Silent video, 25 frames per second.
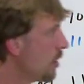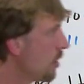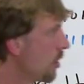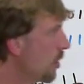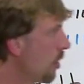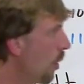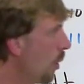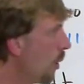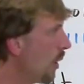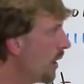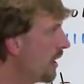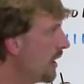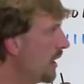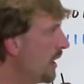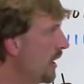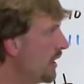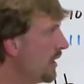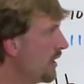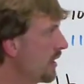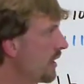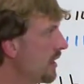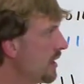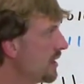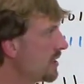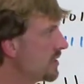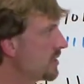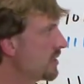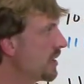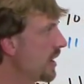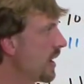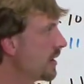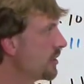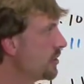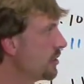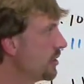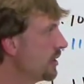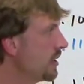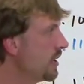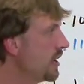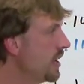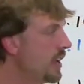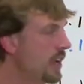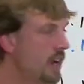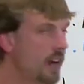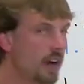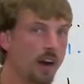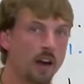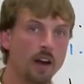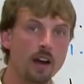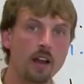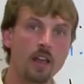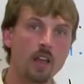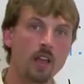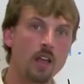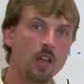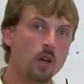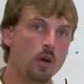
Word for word: going into this section here,